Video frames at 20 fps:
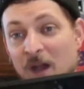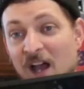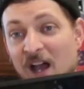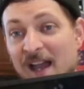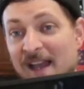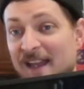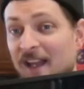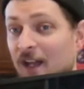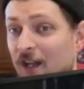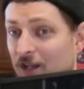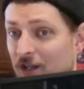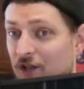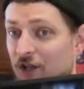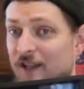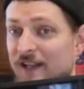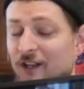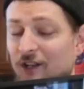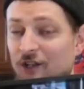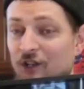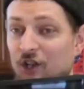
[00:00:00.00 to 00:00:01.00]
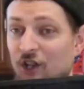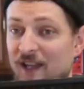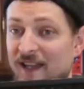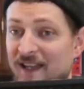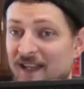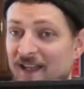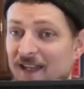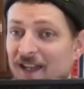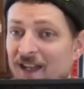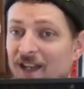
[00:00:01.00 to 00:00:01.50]
my
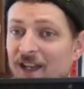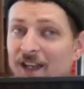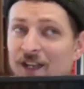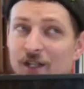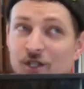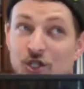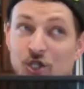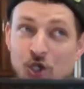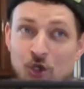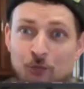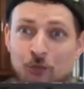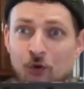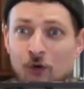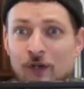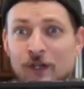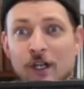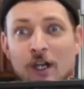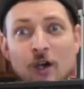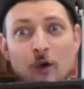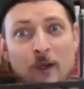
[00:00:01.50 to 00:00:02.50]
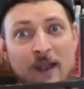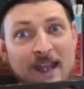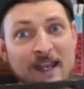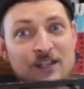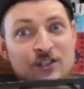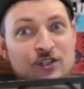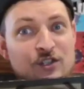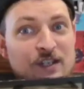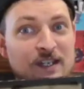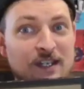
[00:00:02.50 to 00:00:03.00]
ClearClick 2.0
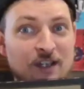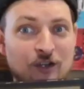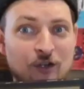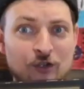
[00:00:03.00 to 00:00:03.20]
HD